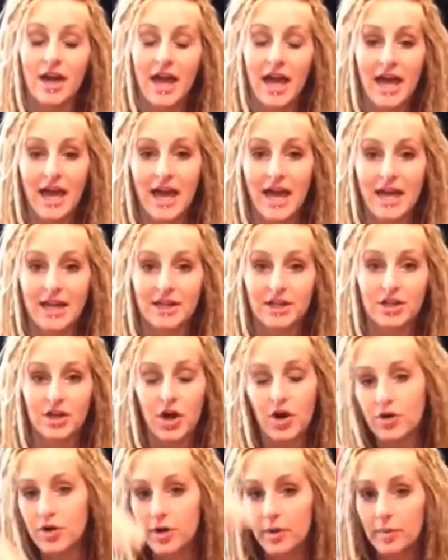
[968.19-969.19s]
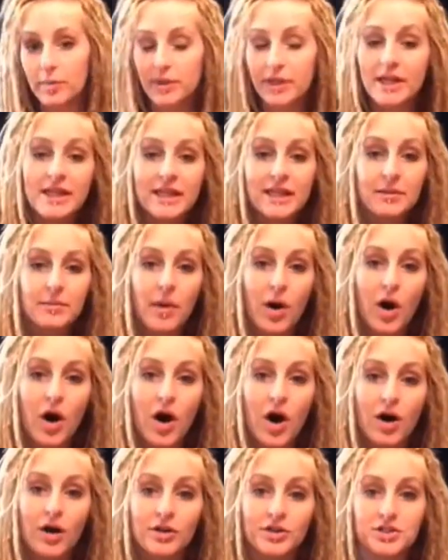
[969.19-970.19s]
and go completely
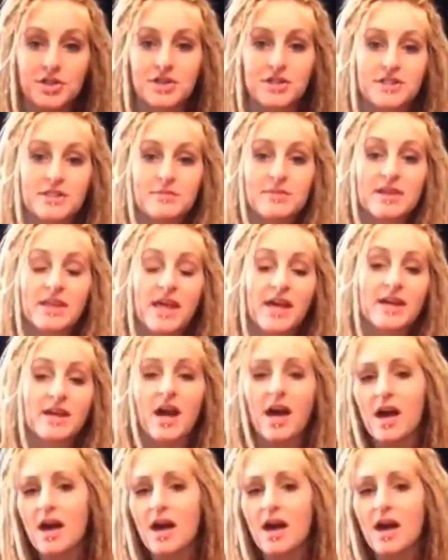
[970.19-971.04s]
bald just to be like,